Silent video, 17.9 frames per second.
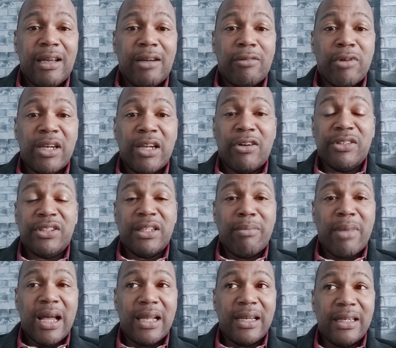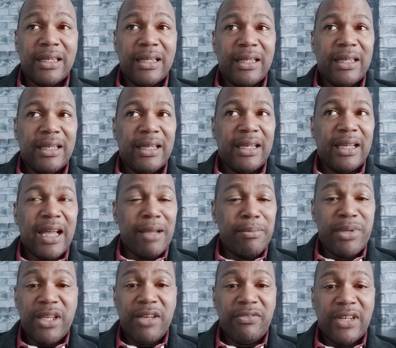when I was a man,
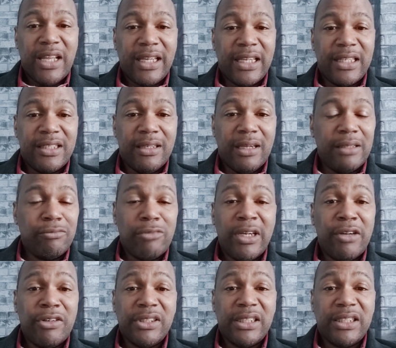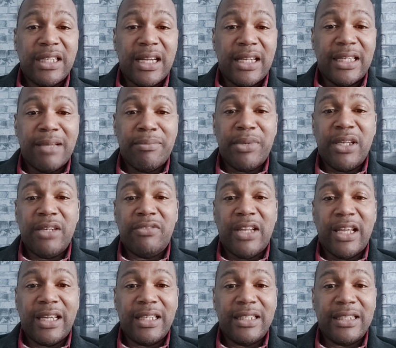I behaved like it. When I was a child, I behaved
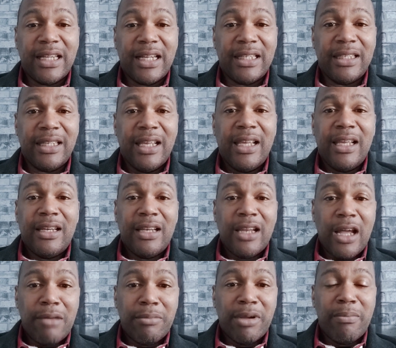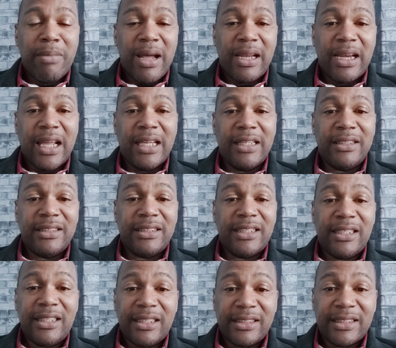like a child. Now I'm a man, I
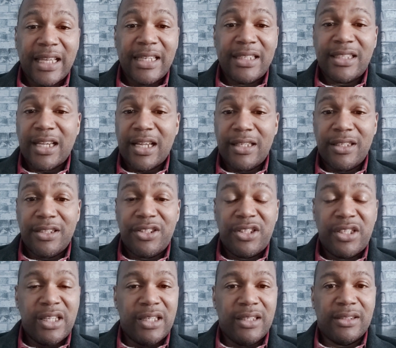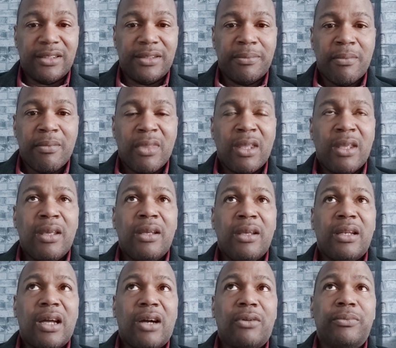set aside childish things.
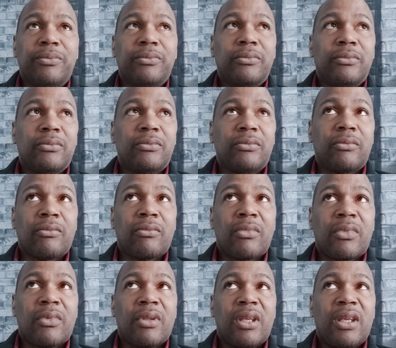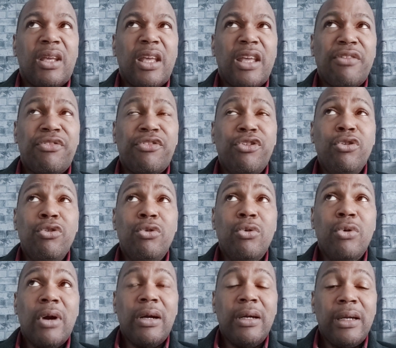Now, if
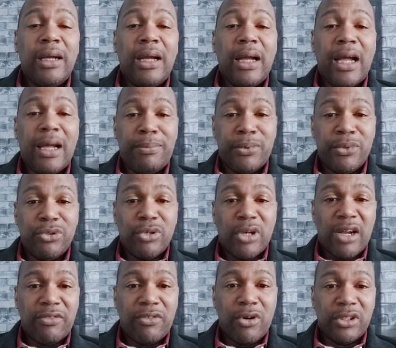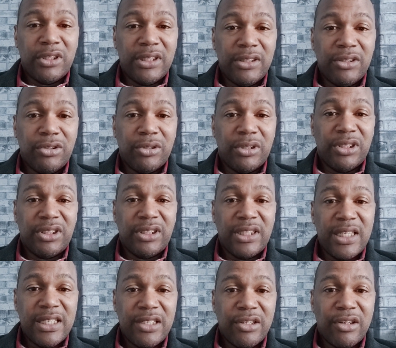you happen to have gotten to the
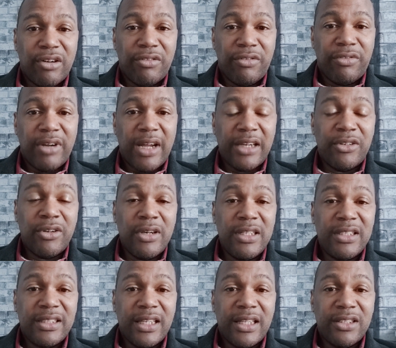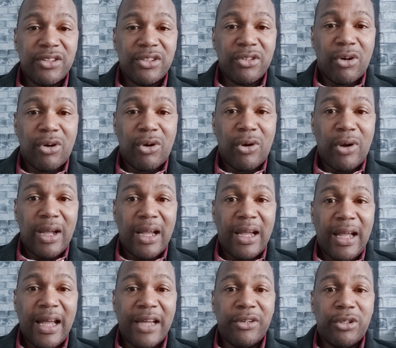stage of adolescence or
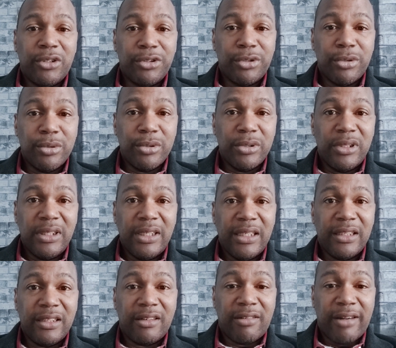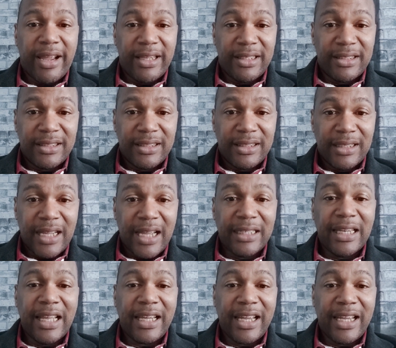adulthood in Christ,
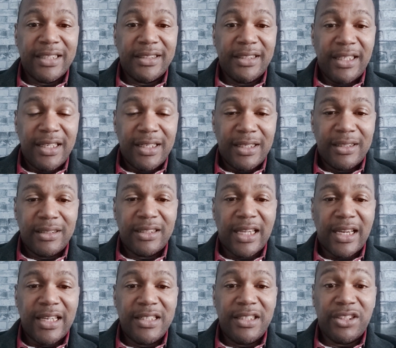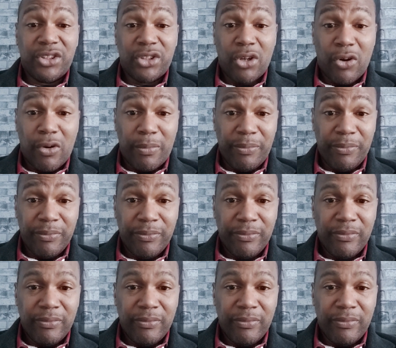and like I said, challenges come,